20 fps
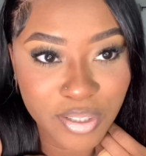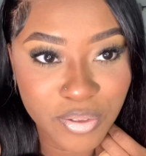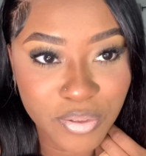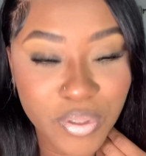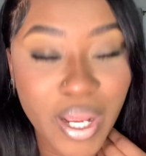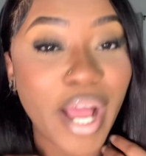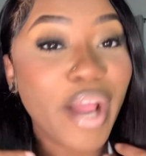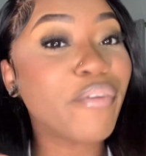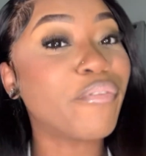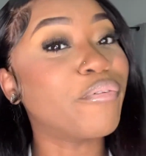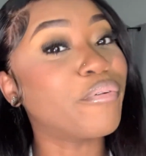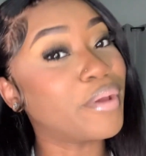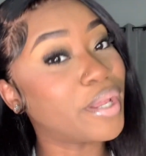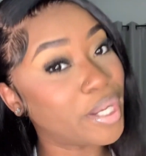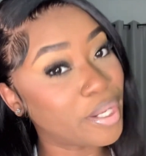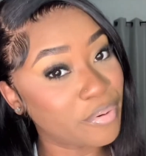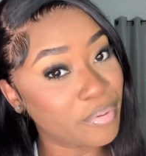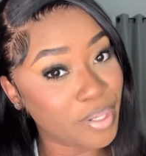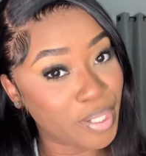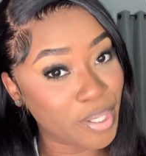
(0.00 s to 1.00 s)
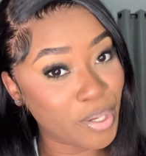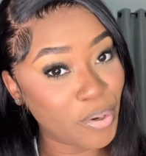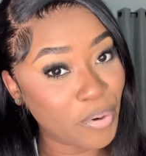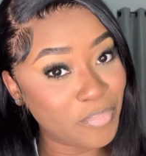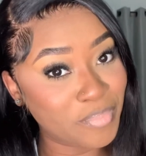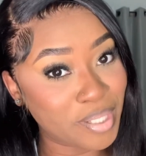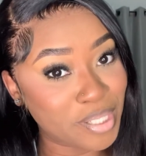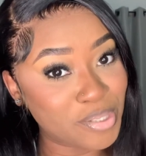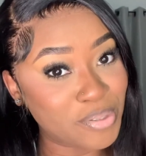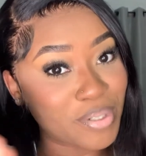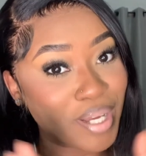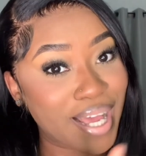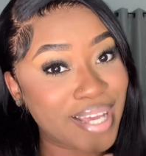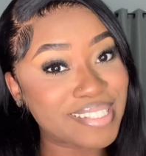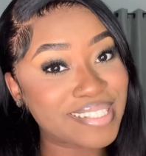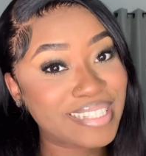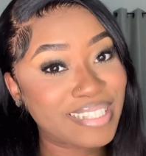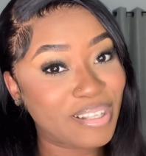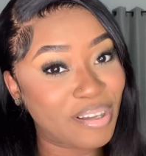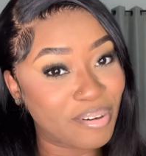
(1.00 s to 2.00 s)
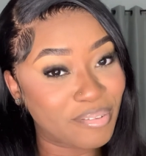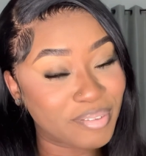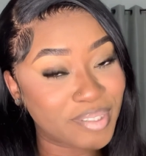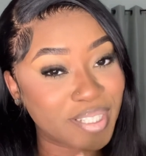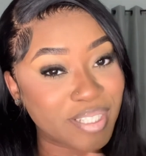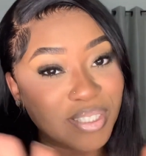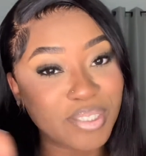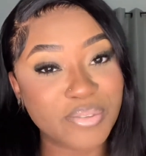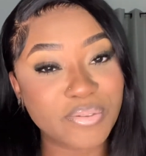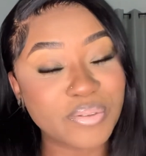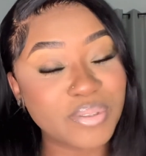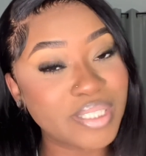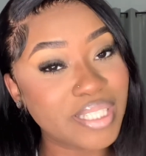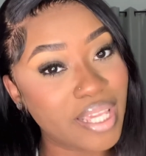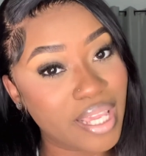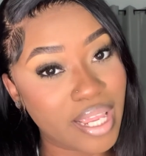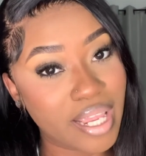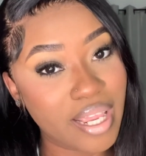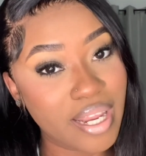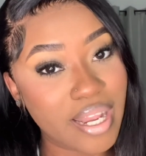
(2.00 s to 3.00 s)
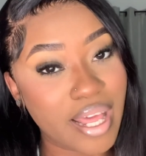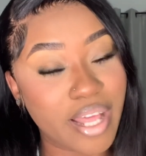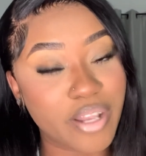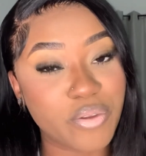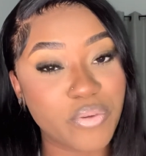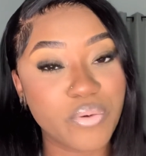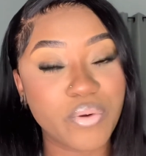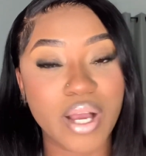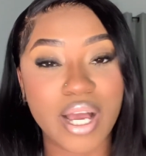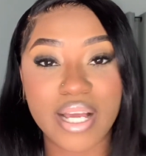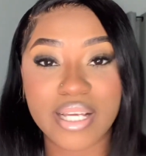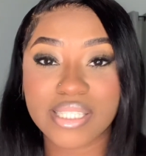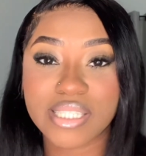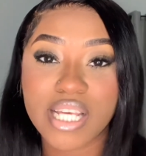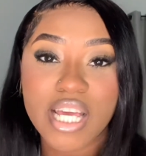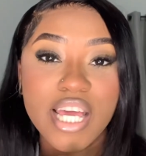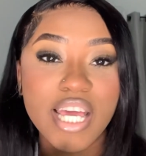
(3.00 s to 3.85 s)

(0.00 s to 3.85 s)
I really hope that you guys love this routine and you guys